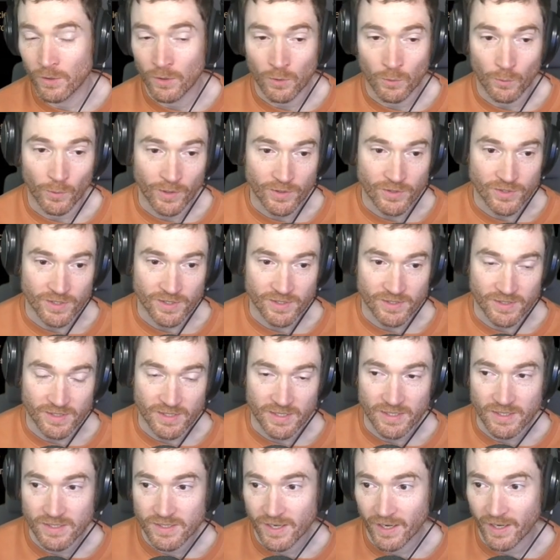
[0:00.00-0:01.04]
which is
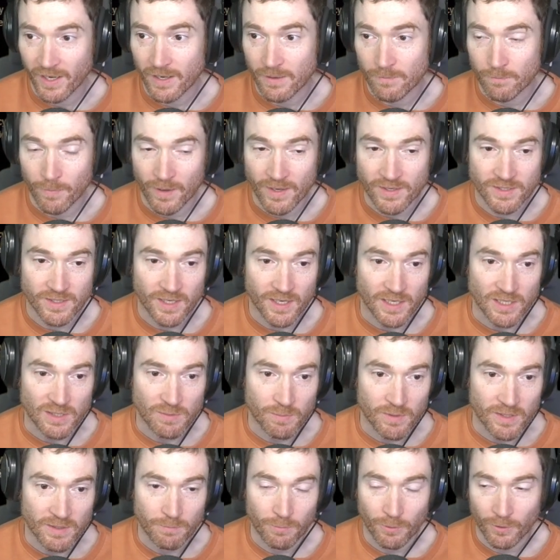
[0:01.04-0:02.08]
the second best
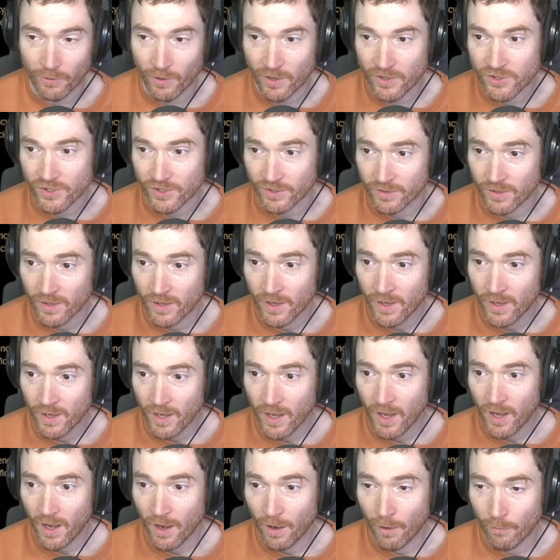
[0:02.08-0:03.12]
HP progression
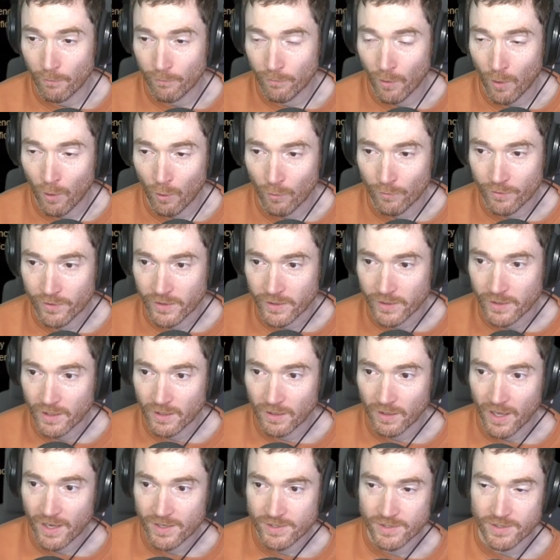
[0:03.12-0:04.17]
of all the
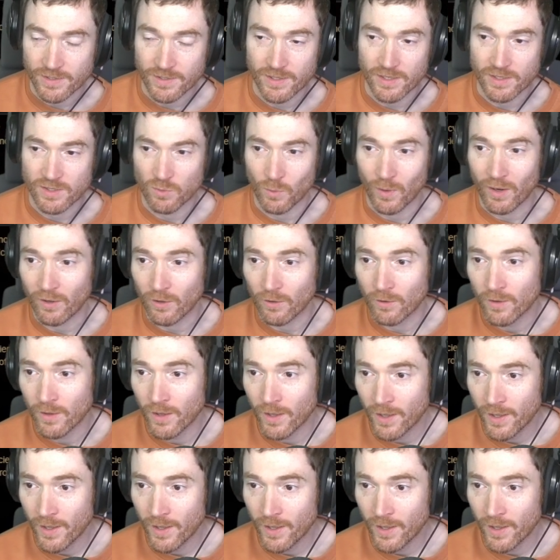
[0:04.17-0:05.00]
classes as well.